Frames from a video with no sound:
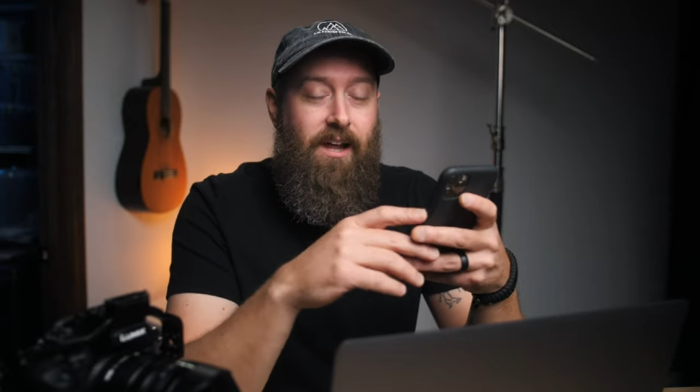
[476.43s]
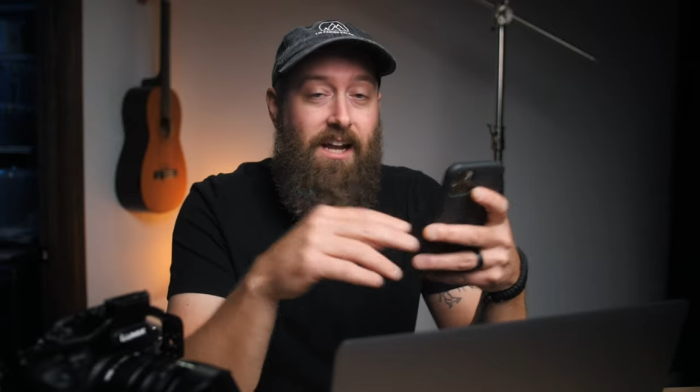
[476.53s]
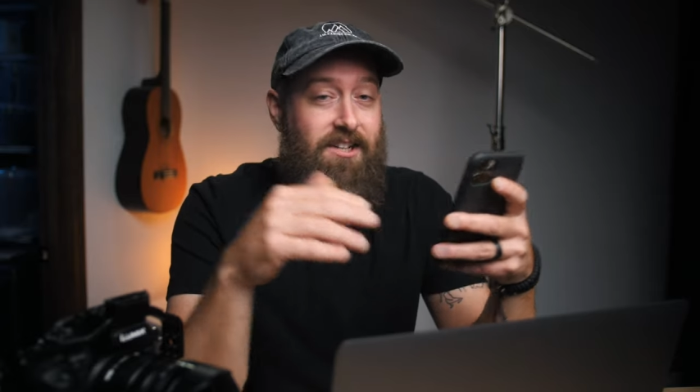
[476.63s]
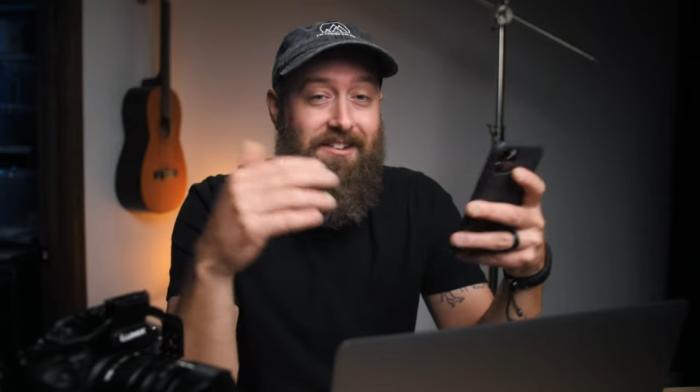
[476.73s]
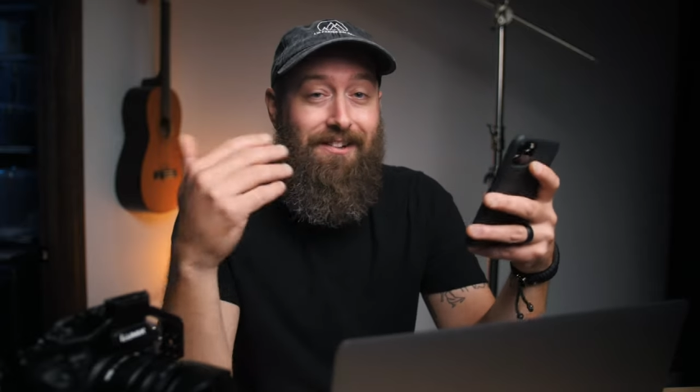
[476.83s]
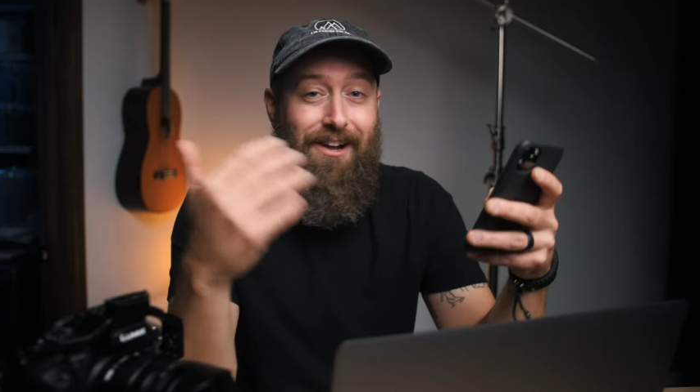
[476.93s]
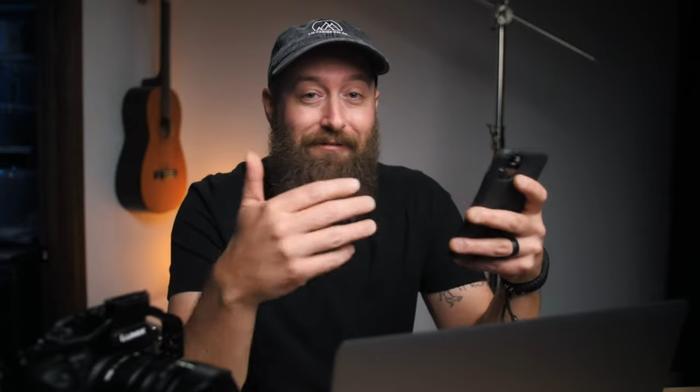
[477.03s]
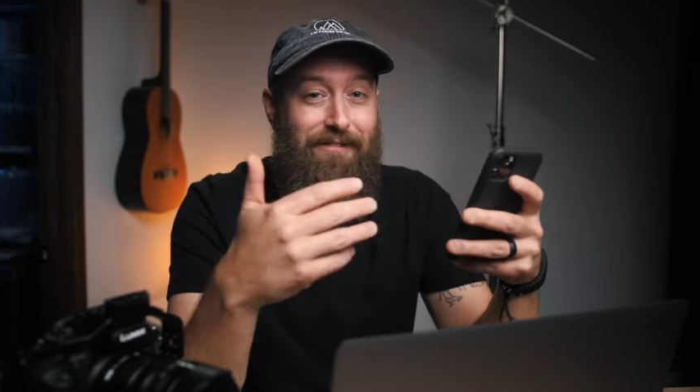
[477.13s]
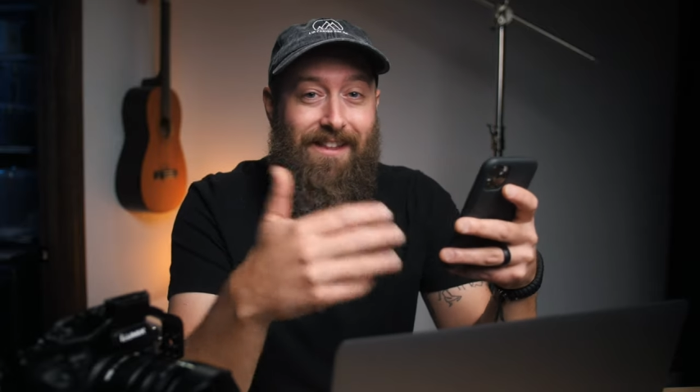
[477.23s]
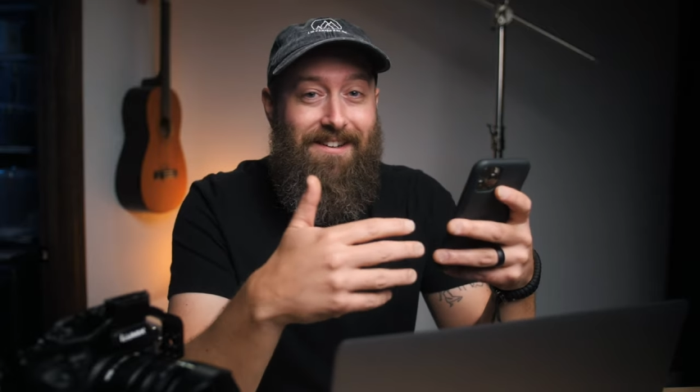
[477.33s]
Like, I just
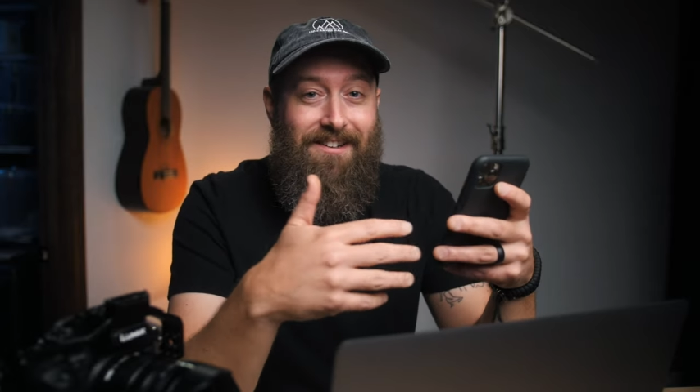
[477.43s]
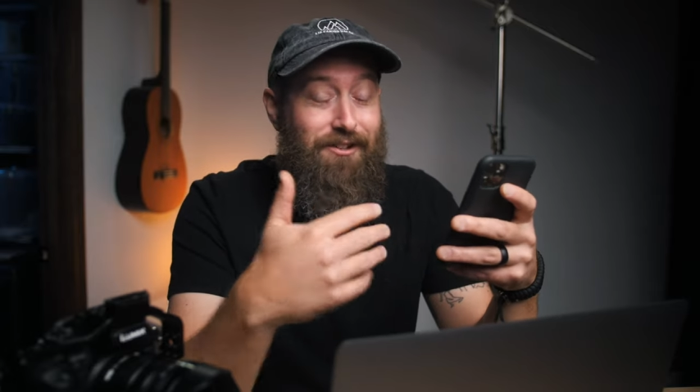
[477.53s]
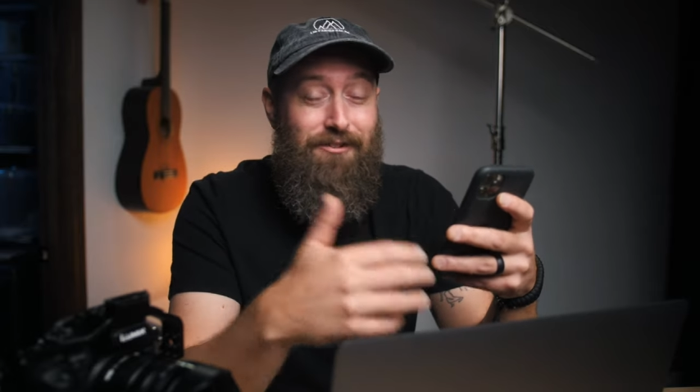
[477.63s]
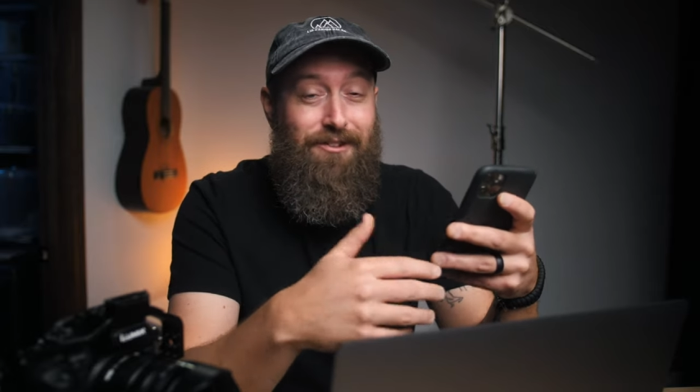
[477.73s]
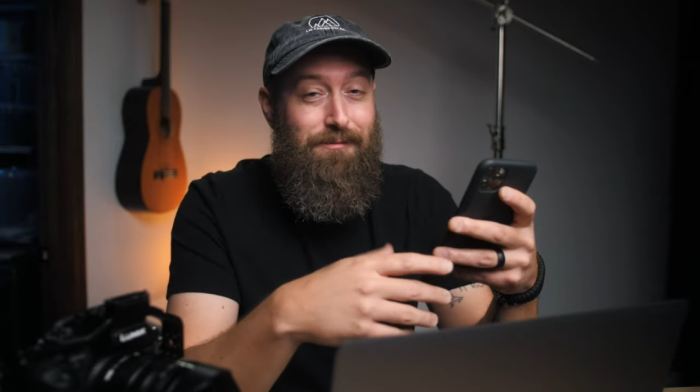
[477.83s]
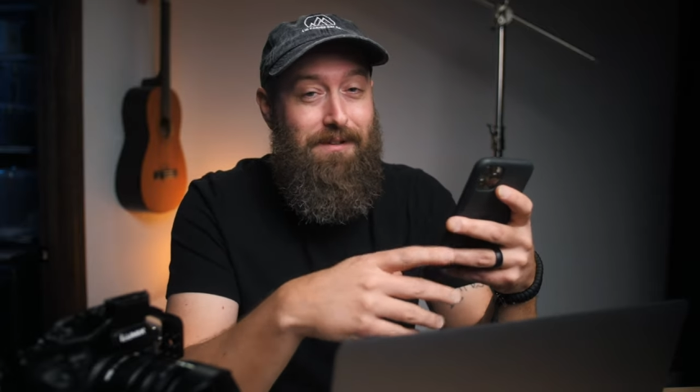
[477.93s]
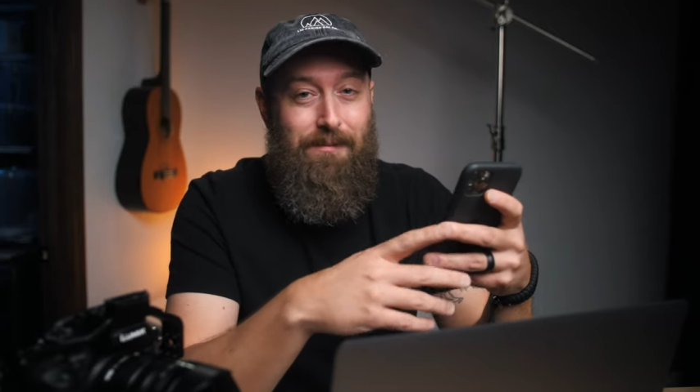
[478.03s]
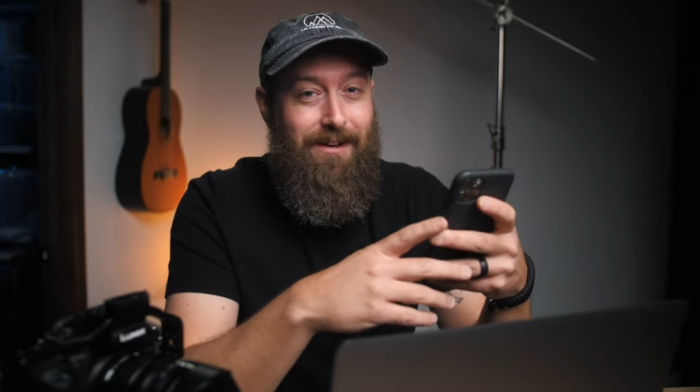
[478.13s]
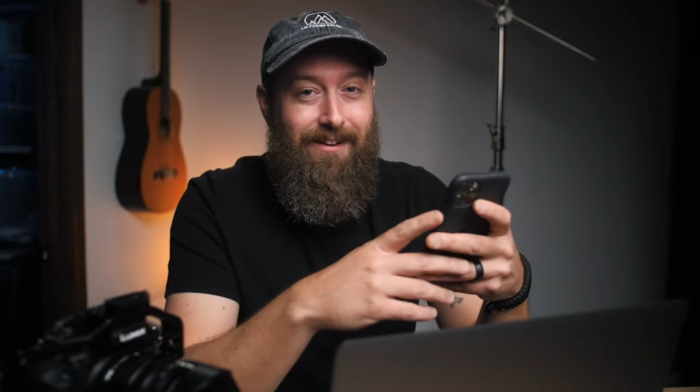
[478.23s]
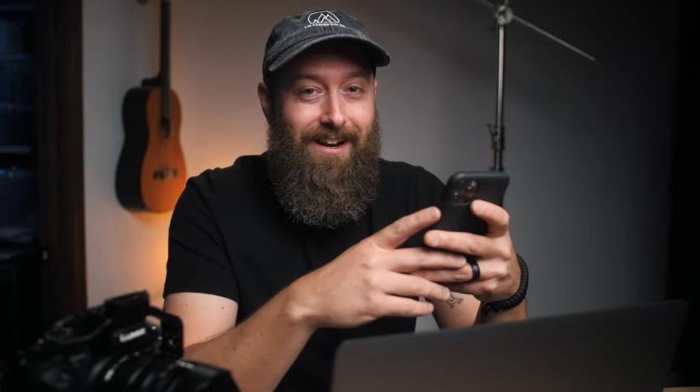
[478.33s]
love this YouTube
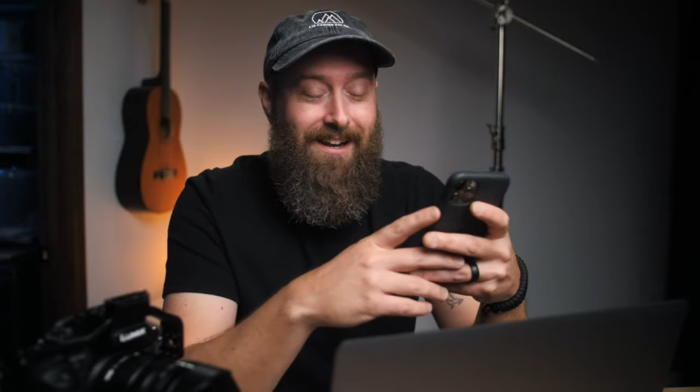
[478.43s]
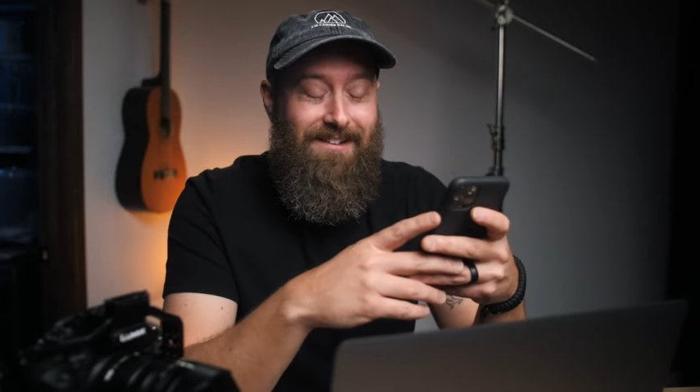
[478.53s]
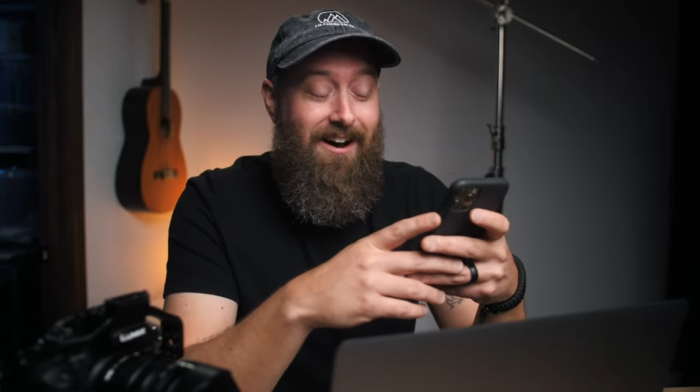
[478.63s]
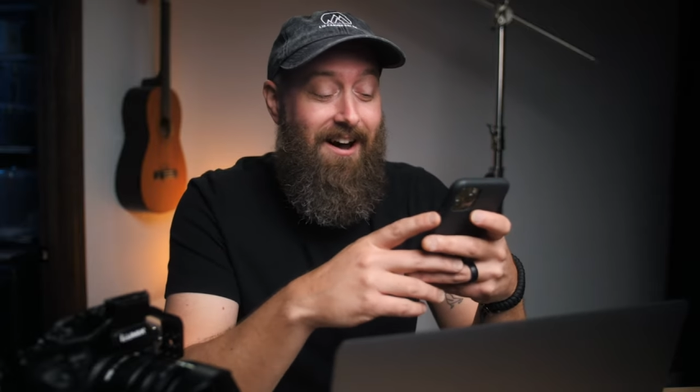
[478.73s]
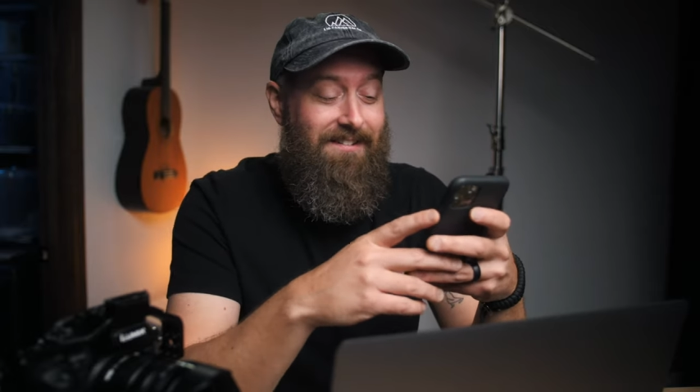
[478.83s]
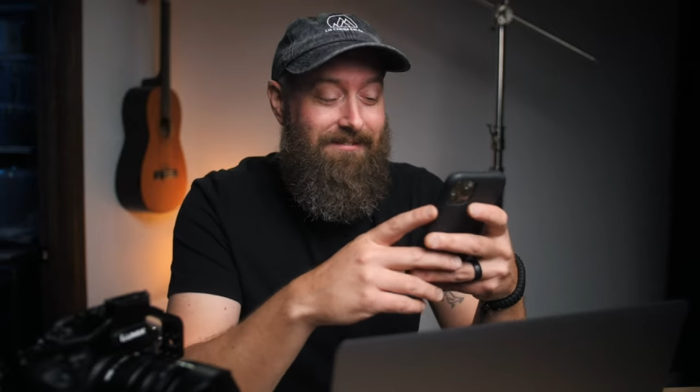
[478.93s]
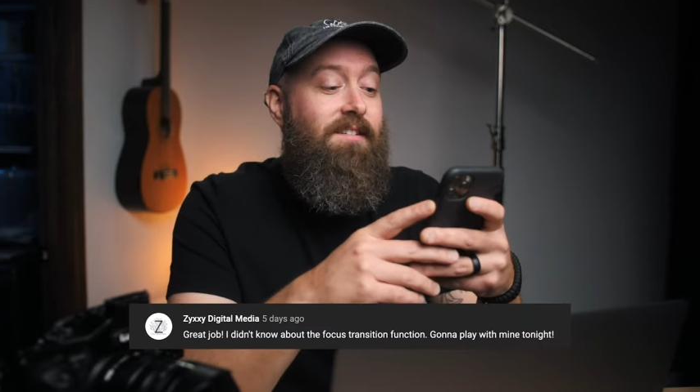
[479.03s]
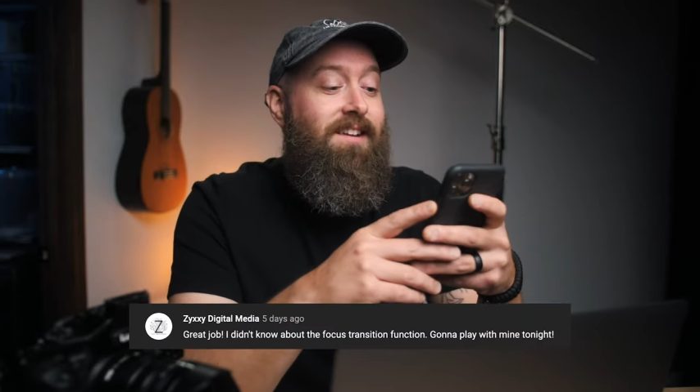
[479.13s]
community, it's awesome.